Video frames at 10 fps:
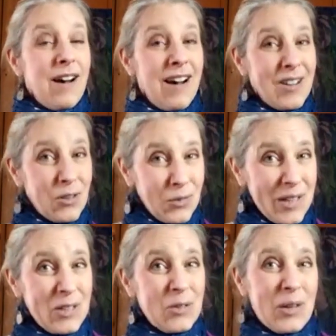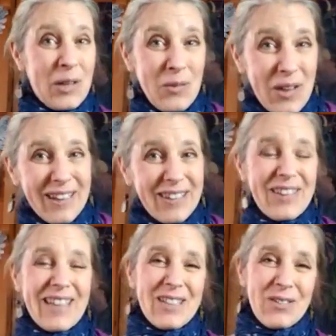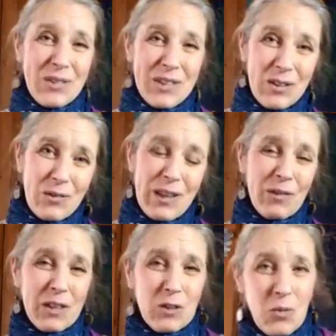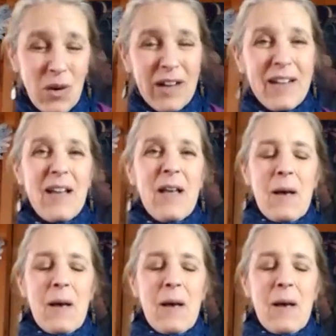on 321, right? So 1 to 3, 3, 2, 1.